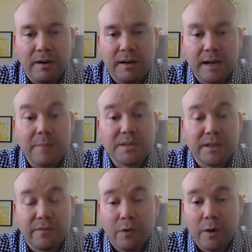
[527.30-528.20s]
comes in the
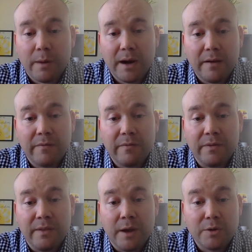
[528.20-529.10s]
form of
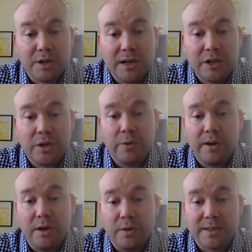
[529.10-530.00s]
OSHA issuing
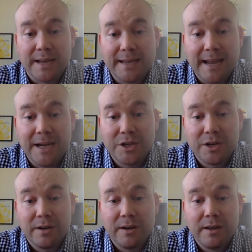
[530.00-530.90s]
you a
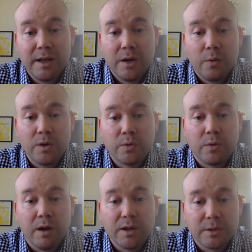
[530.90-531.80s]
citation, which will
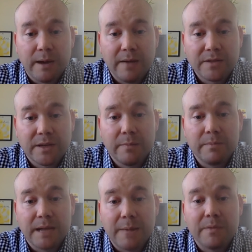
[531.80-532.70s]
also have some
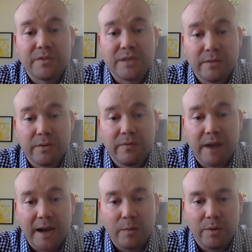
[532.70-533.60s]
type of civil
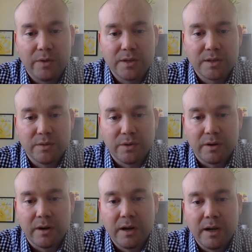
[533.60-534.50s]
fine with it. So
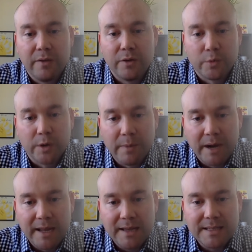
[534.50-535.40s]
there's real
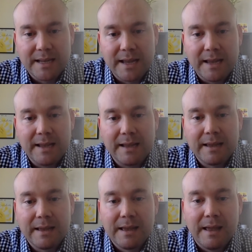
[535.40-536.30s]
money at stake,
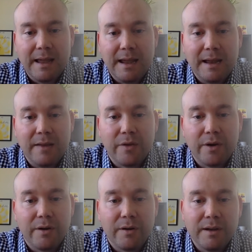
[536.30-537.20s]
and
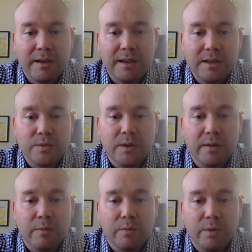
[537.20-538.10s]
there is a
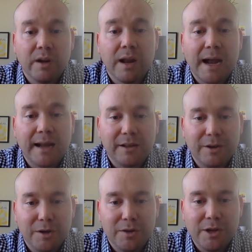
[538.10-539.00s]
real
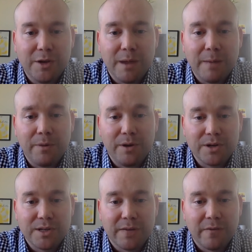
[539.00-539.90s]
likelihood that you may put
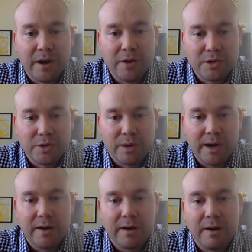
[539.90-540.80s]
yourself on OSHA's
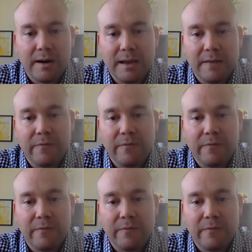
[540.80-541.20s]
radar if